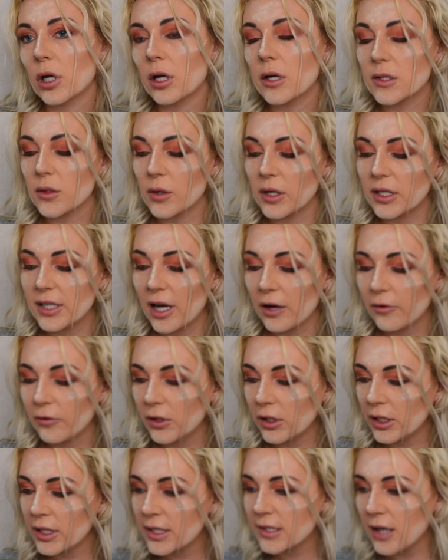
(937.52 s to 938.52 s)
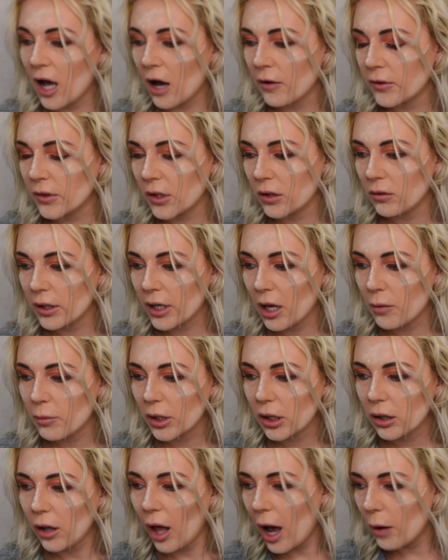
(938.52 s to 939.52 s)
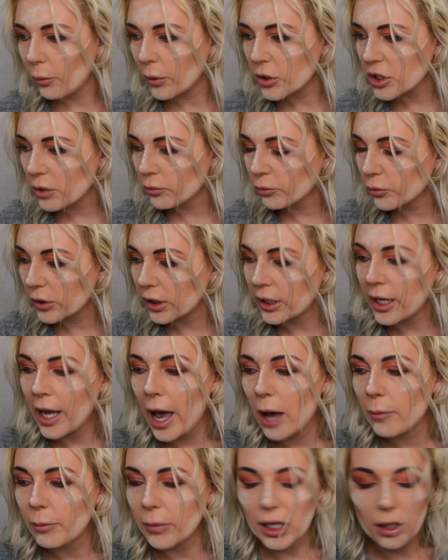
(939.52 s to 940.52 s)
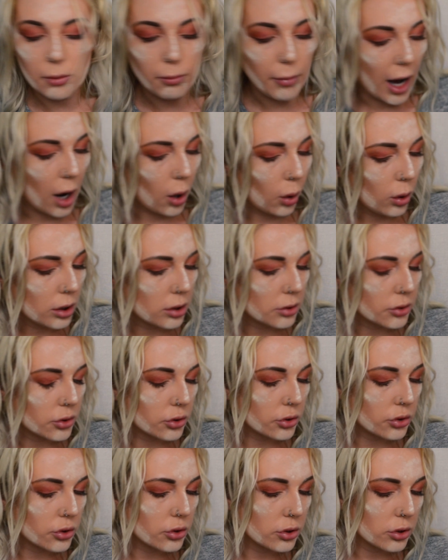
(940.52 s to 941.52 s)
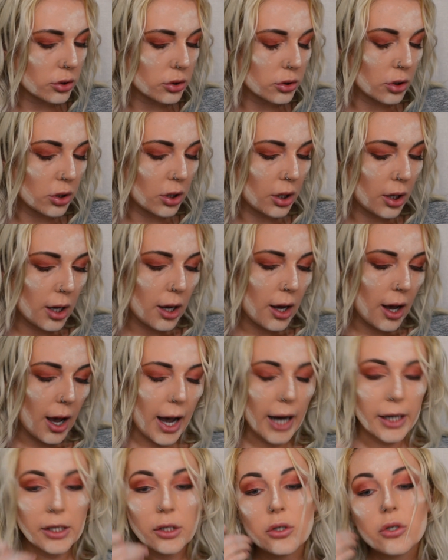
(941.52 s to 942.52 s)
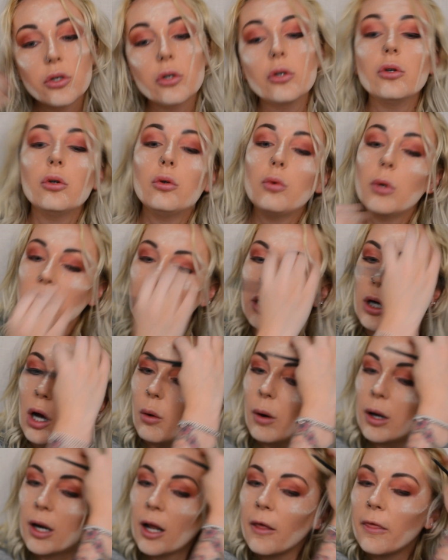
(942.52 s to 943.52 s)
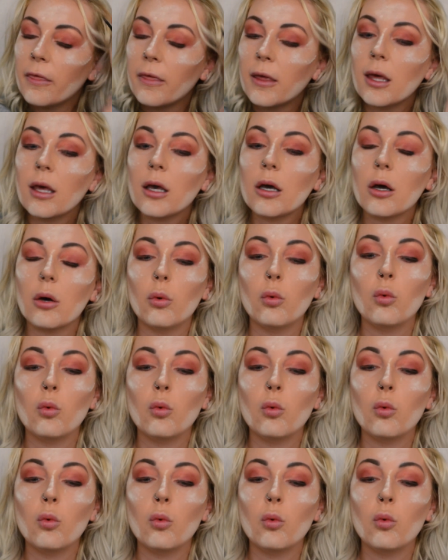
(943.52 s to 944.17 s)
So it definitely softened the look up a lot, which I'm really happy about. I do want to go in, I think